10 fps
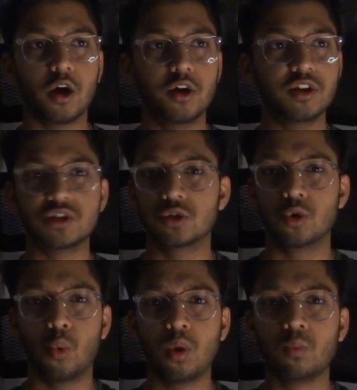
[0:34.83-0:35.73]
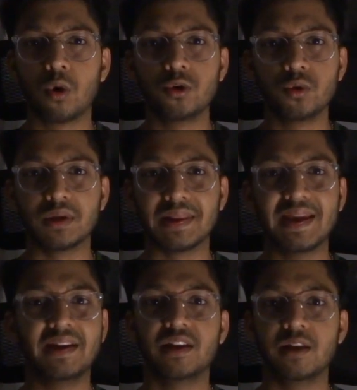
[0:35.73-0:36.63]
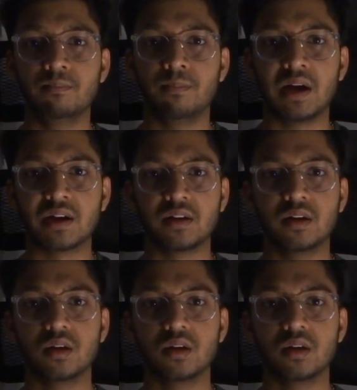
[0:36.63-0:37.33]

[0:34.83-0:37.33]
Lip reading: Does no one want to create an impact?